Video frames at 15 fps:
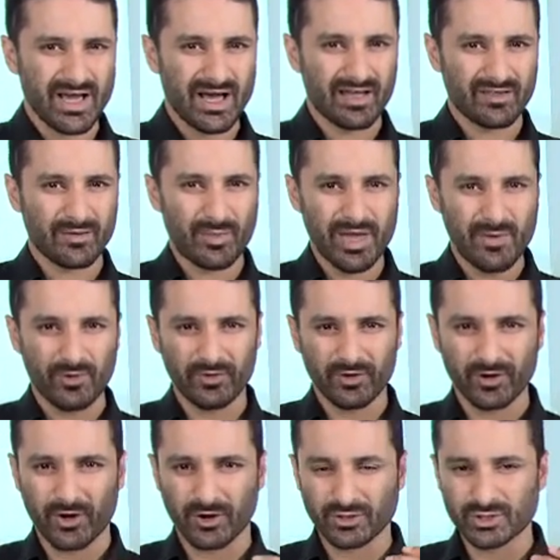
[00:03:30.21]
are the people that
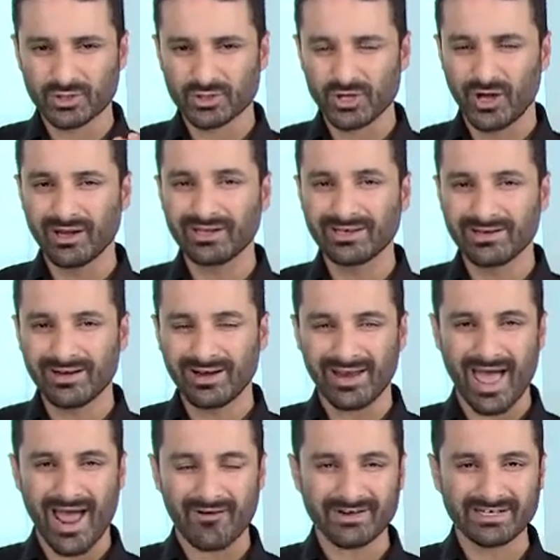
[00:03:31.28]
have got solid
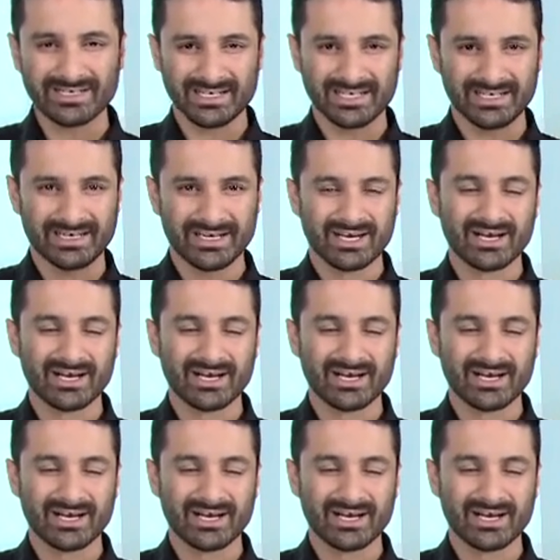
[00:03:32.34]
clarity